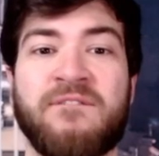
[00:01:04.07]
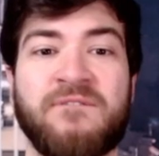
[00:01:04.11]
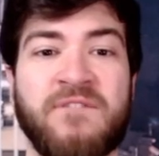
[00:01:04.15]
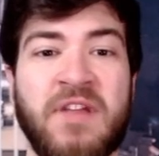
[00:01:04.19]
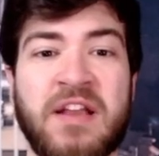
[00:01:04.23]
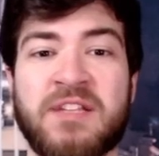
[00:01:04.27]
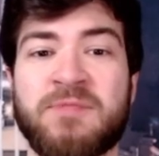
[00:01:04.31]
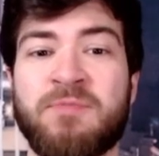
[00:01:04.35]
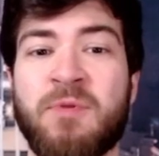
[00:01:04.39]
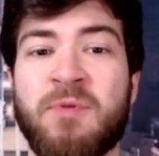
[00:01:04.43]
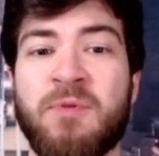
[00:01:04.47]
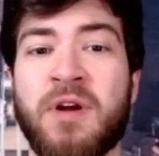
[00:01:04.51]

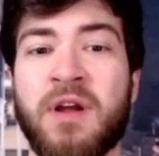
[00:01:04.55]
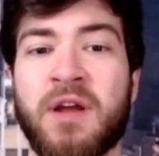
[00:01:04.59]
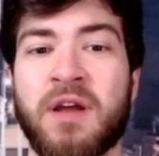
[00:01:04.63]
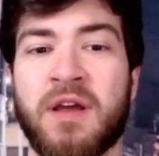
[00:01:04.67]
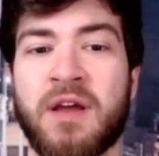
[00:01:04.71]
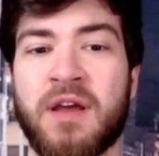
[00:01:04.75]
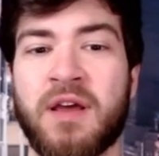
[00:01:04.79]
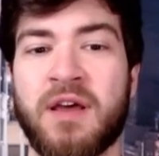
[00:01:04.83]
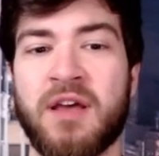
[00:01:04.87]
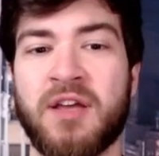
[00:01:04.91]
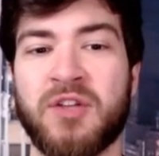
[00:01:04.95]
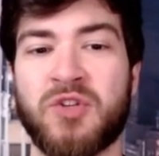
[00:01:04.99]
Facebook.
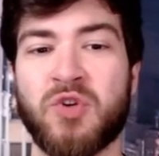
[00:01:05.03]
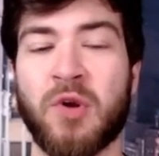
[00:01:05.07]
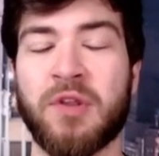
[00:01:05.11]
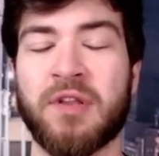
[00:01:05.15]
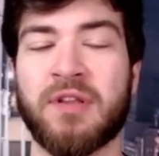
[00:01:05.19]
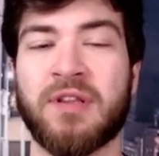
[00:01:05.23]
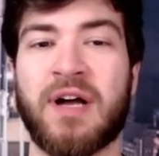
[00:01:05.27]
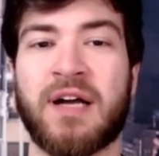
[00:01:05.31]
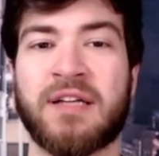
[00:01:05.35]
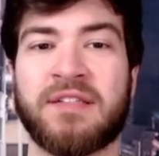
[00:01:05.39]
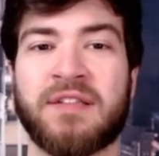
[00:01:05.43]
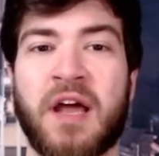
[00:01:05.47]
Join the
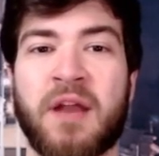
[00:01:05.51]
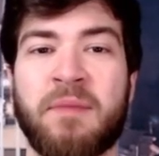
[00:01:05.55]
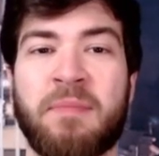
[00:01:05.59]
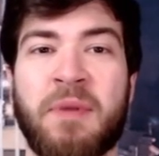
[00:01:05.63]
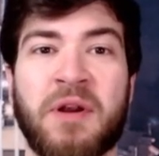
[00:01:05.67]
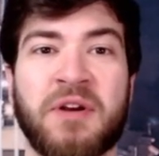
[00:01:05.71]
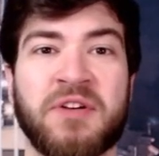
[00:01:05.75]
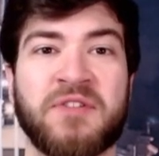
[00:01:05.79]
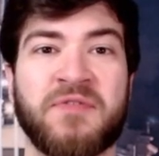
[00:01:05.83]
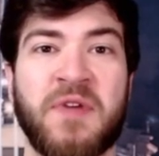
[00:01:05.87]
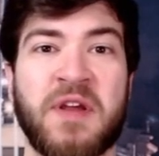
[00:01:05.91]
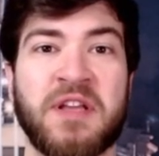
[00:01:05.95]
Locked On
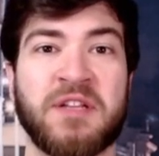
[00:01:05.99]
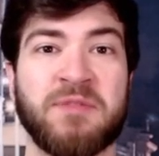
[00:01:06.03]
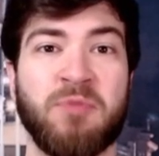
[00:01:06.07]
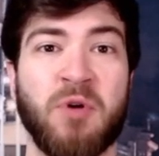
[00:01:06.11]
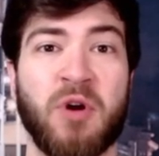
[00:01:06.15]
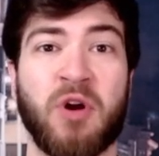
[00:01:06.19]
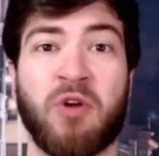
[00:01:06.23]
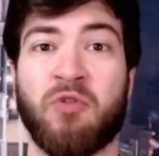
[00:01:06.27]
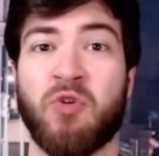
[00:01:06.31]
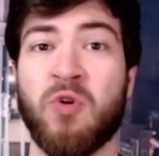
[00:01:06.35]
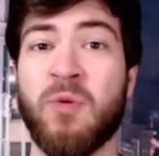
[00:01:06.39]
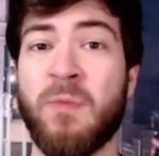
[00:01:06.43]
Bears
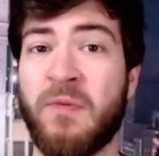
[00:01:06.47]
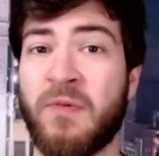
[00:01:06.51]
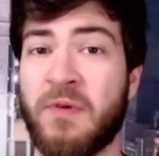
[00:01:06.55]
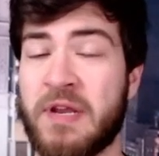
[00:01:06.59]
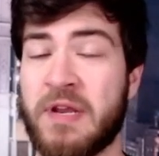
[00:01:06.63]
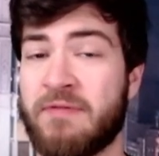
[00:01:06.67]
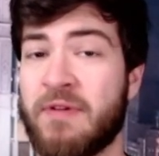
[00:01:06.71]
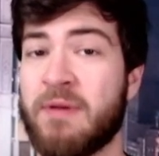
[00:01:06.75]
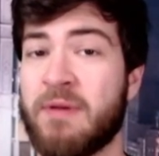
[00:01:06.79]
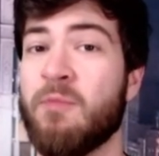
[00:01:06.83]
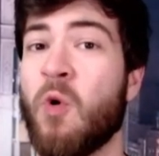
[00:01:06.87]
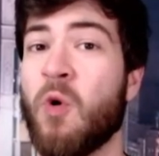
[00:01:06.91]
Facebook group for
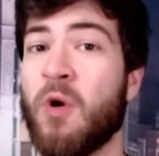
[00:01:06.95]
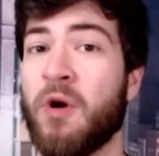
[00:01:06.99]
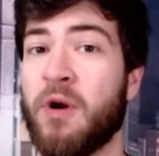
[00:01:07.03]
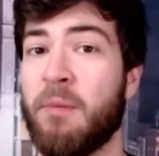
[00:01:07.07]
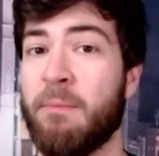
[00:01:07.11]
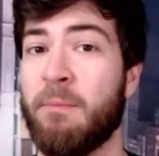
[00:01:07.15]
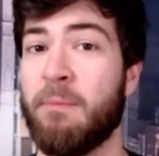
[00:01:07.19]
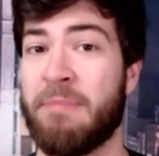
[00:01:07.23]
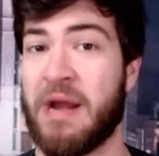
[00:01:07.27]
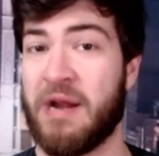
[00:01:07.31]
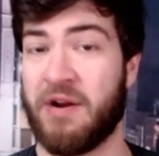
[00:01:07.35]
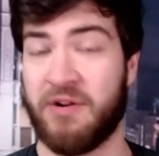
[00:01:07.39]
even more
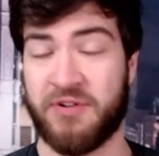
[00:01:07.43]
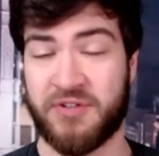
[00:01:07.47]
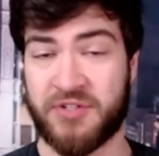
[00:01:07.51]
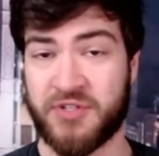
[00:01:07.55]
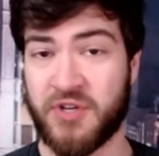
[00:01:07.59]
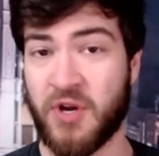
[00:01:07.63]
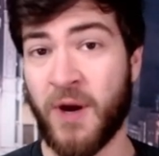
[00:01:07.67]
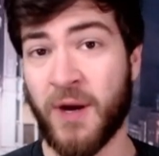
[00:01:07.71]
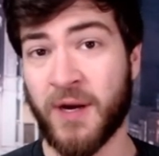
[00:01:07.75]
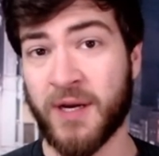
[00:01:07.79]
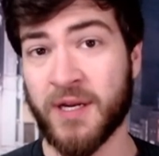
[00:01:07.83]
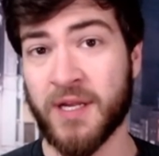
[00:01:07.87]
Bears
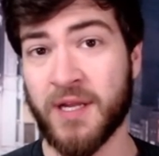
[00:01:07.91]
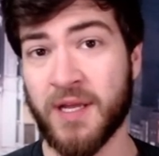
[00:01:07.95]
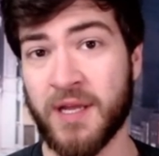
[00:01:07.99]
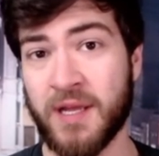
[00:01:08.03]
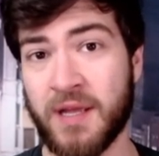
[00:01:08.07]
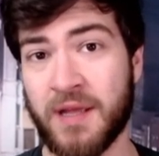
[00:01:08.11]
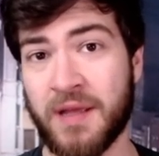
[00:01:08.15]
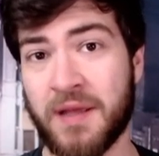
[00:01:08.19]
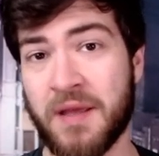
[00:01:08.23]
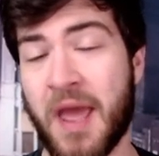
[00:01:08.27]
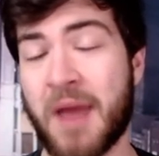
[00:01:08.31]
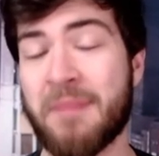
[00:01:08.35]
talk.
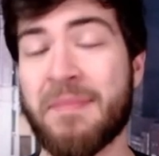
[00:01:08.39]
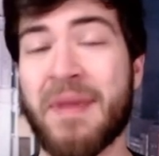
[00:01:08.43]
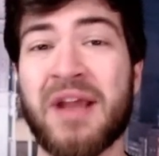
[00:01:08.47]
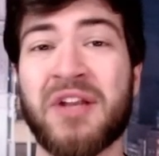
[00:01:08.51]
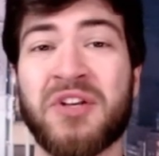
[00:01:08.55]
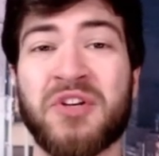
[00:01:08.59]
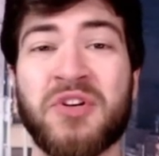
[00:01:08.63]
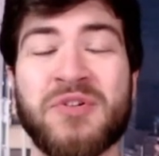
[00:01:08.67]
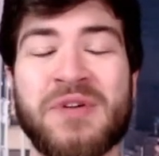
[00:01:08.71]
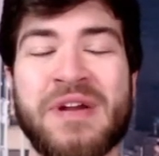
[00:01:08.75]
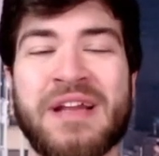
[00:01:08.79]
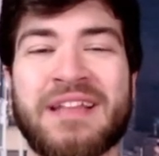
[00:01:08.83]
And make
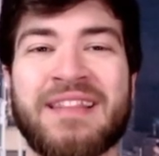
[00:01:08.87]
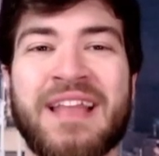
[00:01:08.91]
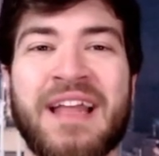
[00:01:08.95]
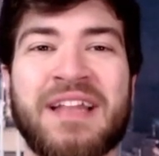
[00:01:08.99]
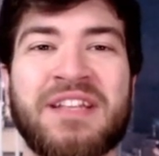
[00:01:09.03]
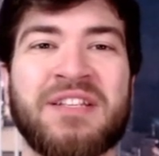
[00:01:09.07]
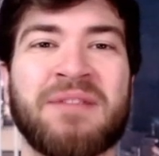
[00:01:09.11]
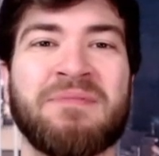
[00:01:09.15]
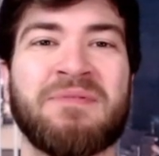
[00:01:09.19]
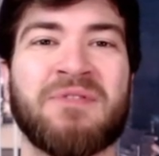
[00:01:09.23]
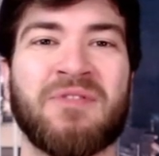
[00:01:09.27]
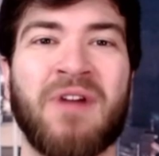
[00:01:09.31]
sure you hit
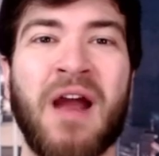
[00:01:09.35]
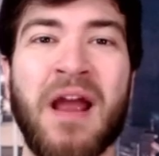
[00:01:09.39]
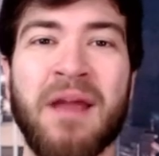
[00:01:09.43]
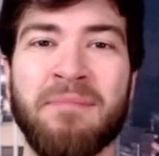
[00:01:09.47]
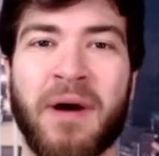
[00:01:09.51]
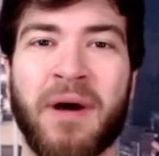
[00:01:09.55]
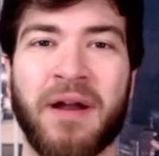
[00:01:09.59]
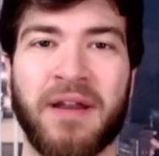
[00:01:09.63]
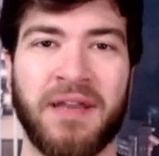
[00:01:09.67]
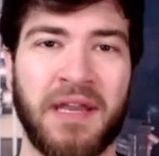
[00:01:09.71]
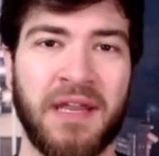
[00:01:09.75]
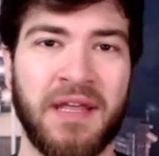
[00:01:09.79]
that subscribe
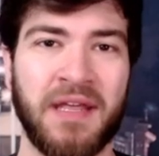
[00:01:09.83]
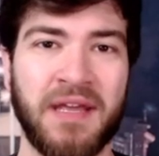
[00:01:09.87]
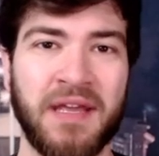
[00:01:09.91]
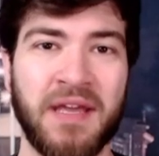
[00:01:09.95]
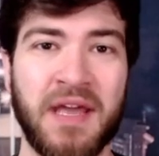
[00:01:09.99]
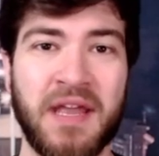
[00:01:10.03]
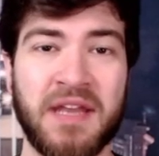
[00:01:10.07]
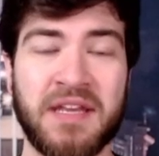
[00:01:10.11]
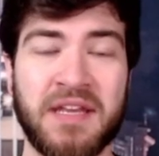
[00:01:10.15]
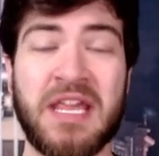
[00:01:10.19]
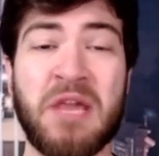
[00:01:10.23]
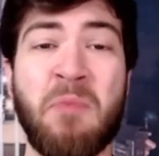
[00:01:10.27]
button
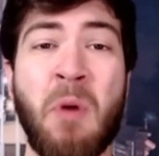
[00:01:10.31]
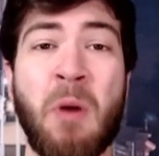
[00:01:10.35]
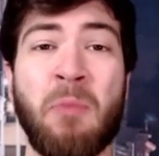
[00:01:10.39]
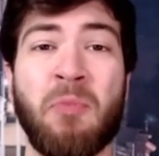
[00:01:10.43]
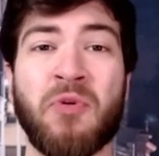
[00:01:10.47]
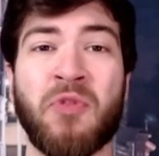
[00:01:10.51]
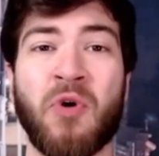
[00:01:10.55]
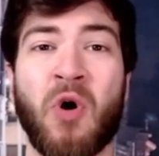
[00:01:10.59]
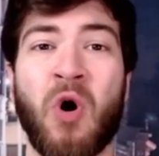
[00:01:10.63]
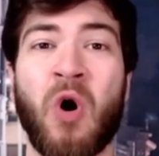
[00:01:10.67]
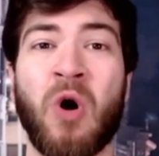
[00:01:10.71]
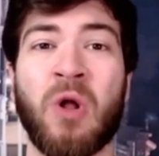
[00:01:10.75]
to keep up
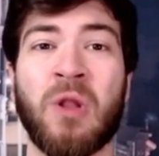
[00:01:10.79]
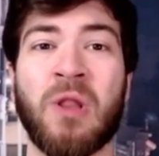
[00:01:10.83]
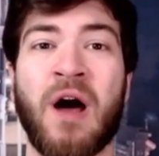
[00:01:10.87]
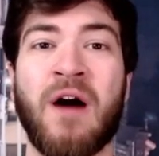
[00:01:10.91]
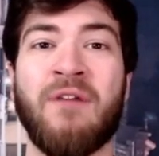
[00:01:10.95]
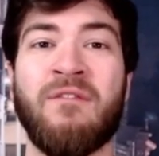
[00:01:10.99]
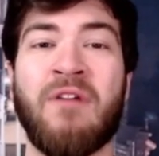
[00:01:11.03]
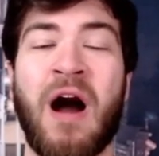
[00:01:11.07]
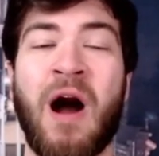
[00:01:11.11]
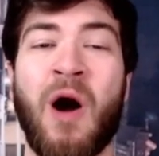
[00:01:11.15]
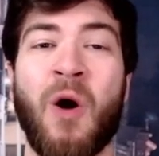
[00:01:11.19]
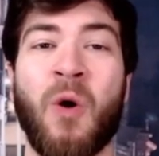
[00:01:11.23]
with all
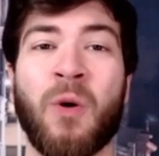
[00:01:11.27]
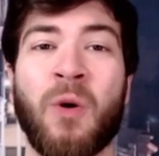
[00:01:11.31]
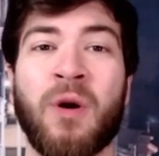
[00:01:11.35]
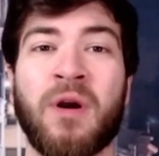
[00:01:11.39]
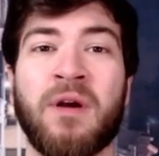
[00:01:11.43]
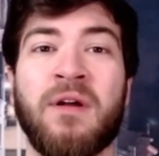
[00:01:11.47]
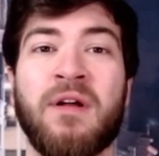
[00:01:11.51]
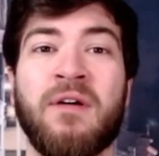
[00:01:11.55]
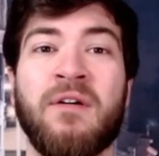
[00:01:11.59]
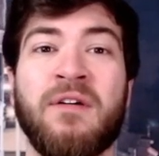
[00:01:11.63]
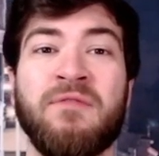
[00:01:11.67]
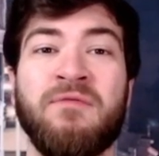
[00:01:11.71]
of
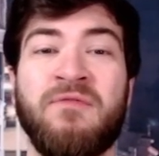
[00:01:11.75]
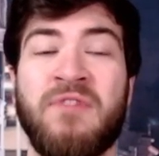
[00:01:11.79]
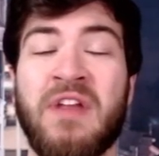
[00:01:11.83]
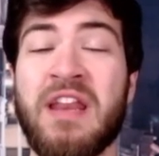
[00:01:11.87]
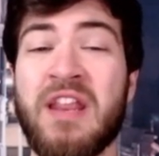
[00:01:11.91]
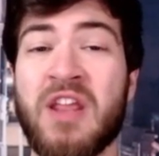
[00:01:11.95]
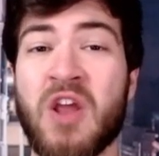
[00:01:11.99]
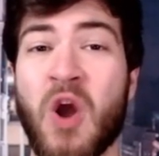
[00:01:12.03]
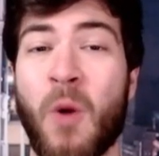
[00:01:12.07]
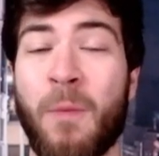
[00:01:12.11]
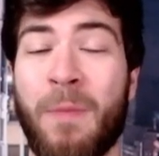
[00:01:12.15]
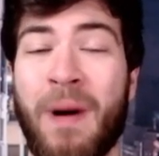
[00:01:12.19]
our
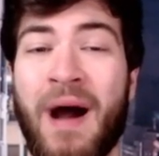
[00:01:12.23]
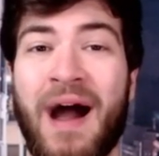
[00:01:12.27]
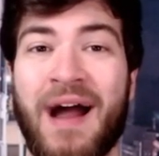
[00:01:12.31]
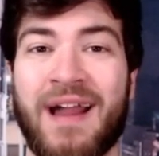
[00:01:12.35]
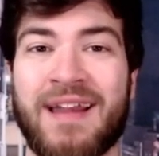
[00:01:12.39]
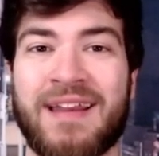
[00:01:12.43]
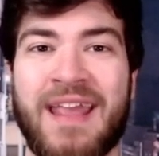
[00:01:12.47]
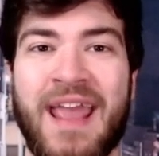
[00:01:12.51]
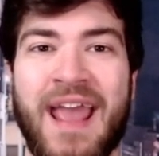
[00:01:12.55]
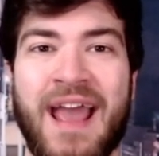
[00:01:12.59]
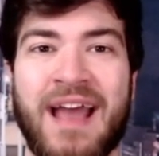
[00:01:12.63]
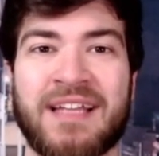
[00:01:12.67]
video
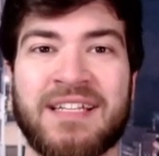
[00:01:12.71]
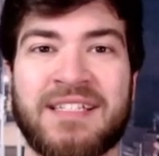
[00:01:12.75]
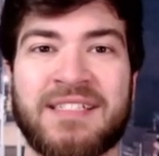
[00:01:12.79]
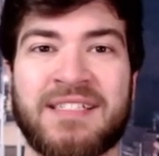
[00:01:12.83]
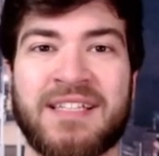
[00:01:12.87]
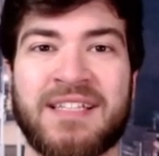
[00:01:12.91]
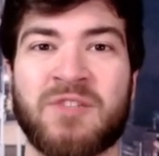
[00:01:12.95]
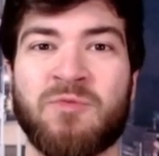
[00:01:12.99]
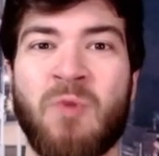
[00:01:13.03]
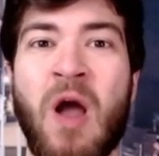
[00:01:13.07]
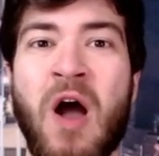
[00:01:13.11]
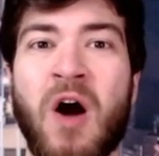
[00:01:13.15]
podcasts
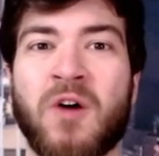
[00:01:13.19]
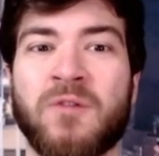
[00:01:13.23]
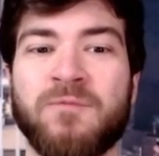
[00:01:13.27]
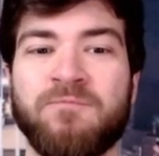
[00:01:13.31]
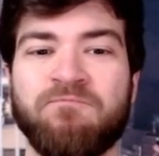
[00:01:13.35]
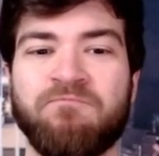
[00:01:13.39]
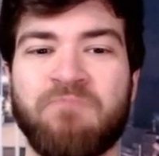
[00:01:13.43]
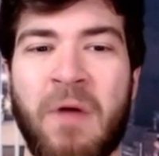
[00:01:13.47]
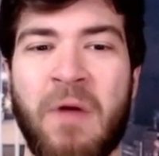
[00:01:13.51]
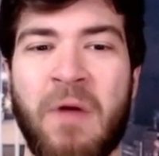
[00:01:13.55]
as well.